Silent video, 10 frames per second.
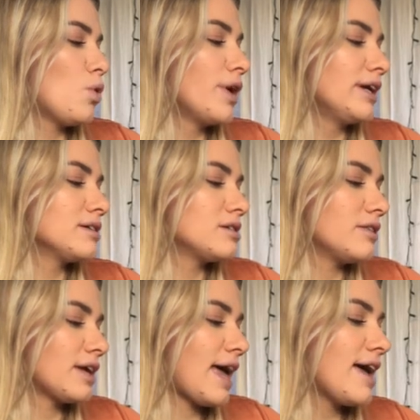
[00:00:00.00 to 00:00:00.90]
"Oink,"
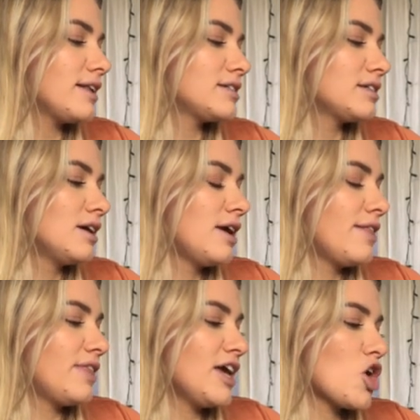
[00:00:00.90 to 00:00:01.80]
said the cats.
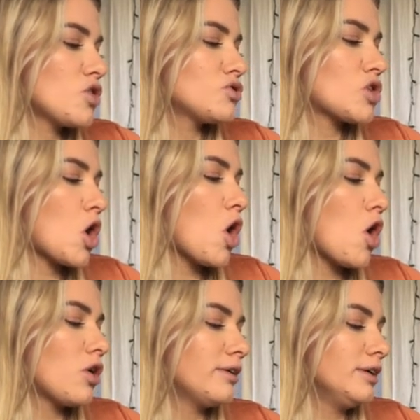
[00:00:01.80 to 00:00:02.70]
"There goes the
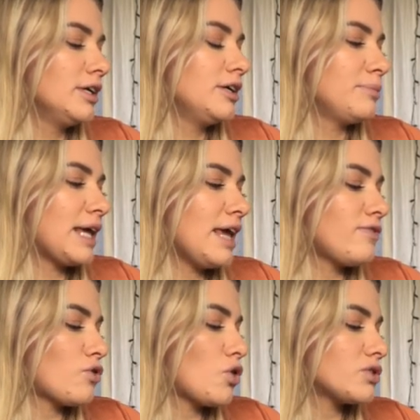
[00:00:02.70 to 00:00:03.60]
hog. Be
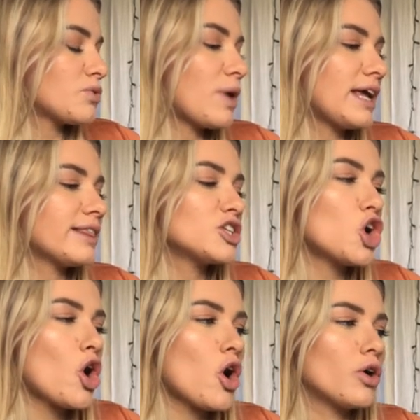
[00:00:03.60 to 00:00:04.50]
careful not to wake the
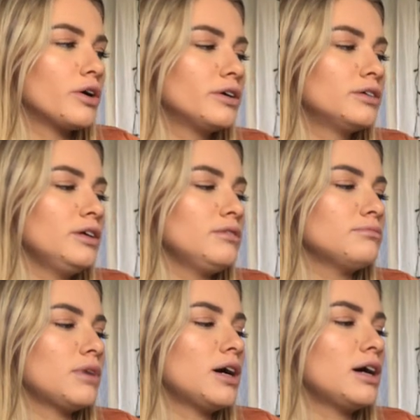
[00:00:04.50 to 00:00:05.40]
dog."
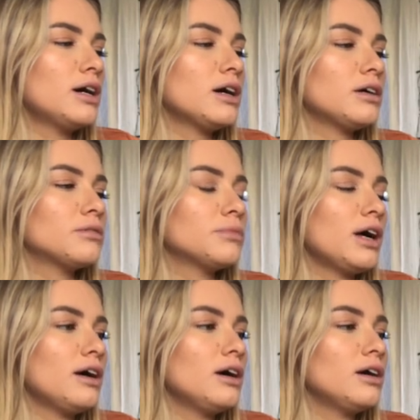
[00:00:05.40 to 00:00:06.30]
"Baa,
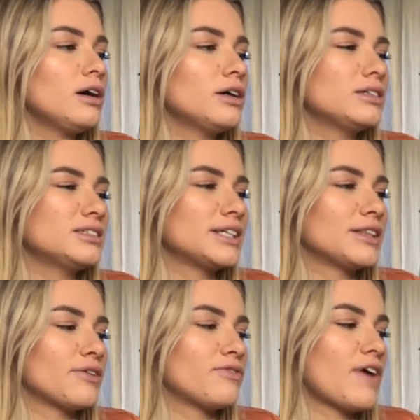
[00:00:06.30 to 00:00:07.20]
baa,"
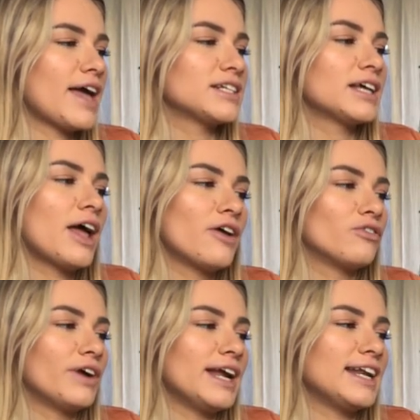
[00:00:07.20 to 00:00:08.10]
said the fat
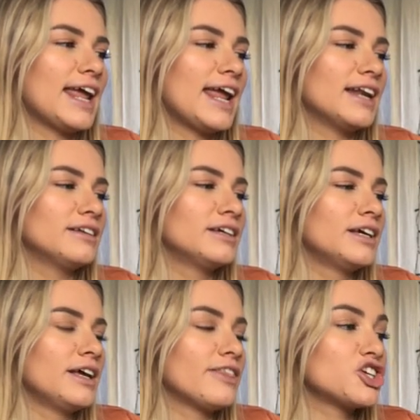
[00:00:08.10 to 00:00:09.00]
red hen.
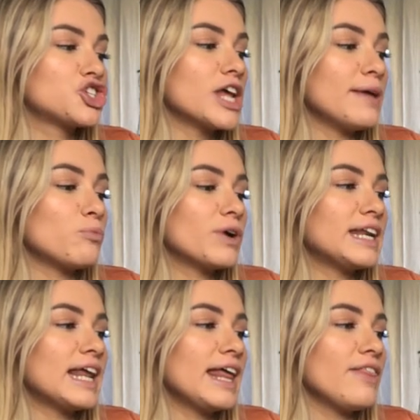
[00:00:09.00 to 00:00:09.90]
"The sheep, we're
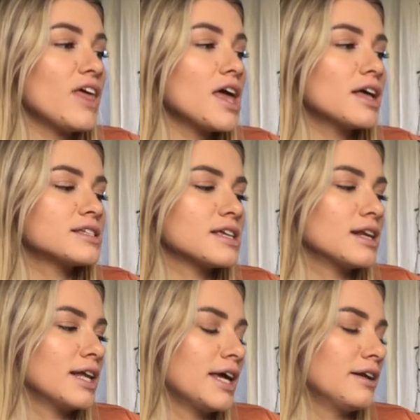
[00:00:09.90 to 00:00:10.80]
nearly there,"
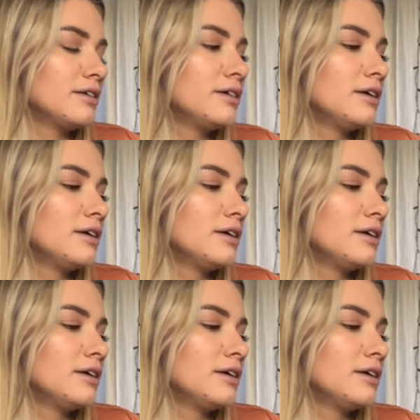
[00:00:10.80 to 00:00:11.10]
said Len.